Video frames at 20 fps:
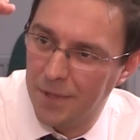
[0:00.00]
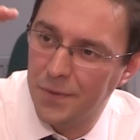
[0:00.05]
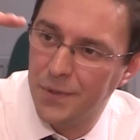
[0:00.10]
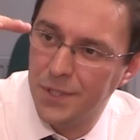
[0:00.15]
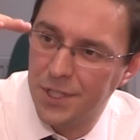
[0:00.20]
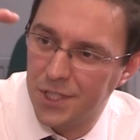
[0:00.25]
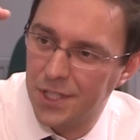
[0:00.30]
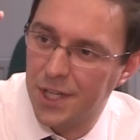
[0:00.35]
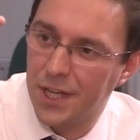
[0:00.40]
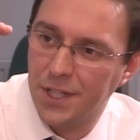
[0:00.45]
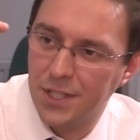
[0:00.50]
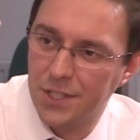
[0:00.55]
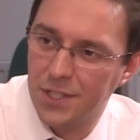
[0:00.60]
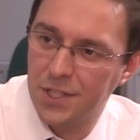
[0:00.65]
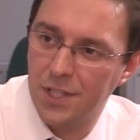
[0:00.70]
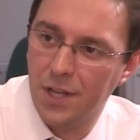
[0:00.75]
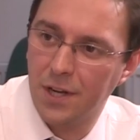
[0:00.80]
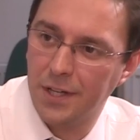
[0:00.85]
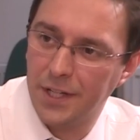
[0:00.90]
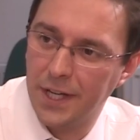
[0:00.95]
It would just get
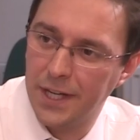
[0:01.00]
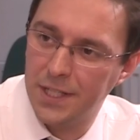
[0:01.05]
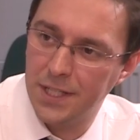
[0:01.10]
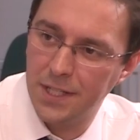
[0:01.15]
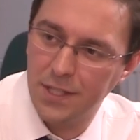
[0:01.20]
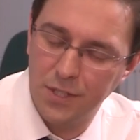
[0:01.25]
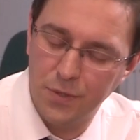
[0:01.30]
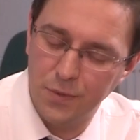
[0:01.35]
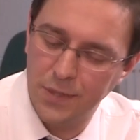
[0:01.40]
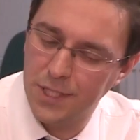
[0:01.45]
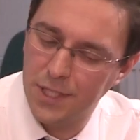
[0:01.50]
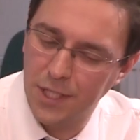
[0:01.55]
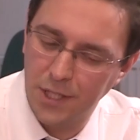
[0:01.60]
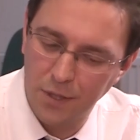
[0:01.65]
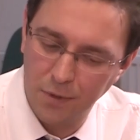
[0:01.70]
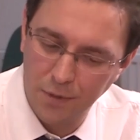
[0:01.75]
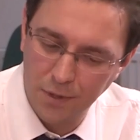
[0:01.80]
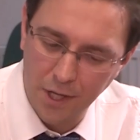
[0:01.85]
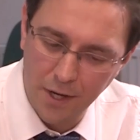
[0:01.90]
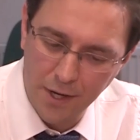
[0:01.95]
consolidated into a
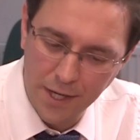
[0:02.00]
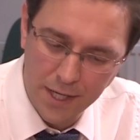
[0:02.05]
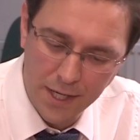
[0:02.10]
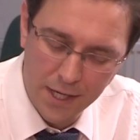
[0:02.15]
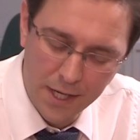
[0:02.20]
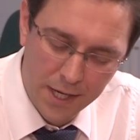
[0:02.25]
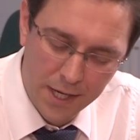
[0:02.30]
single line.